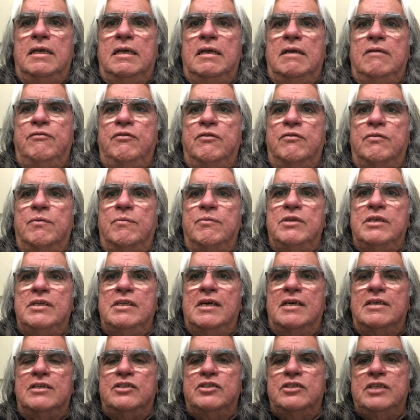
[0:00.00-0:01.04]
if you're from the
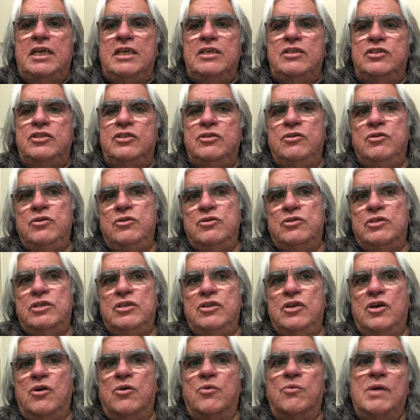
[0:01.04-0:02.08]
United States, you usually
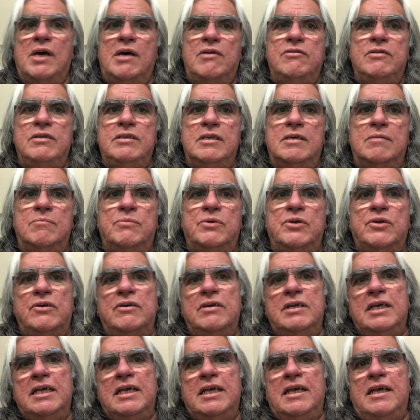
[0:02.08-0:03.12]
know routing
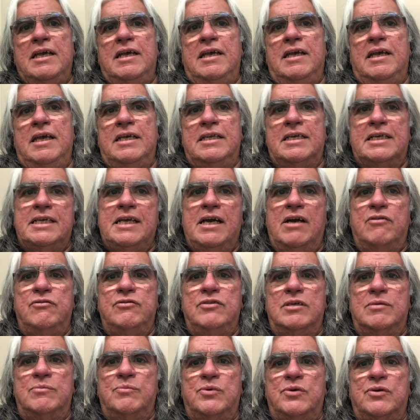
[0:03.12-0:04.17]
number and account
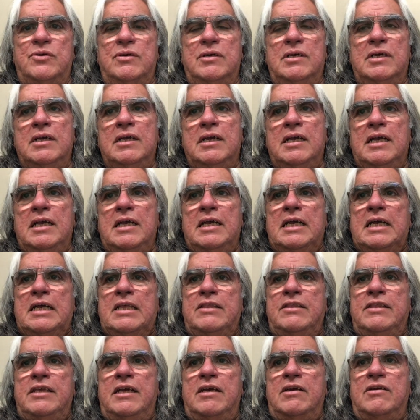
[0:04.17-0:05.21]
number.
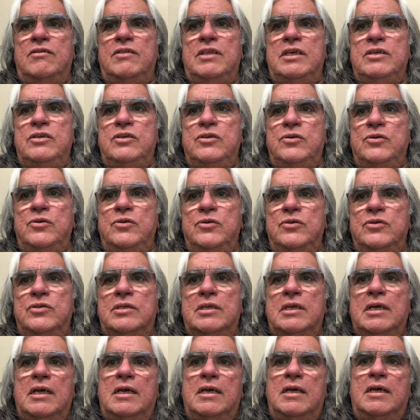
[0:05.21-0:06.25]
There they
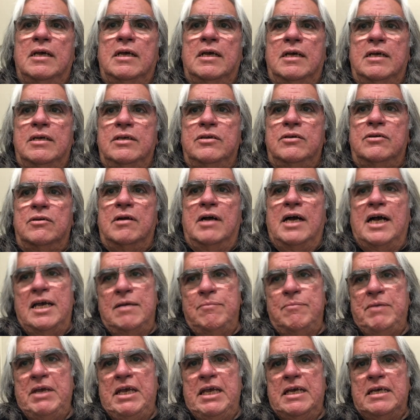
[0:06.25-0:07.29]
use your
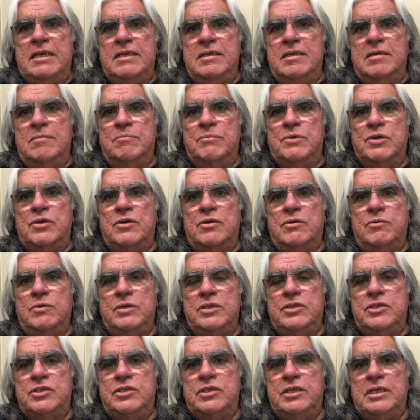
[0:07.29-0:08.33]
IBAN number,
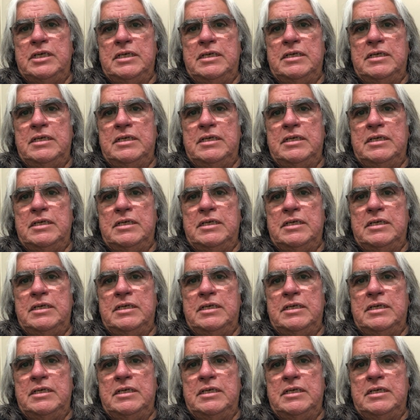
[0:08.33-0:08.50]
which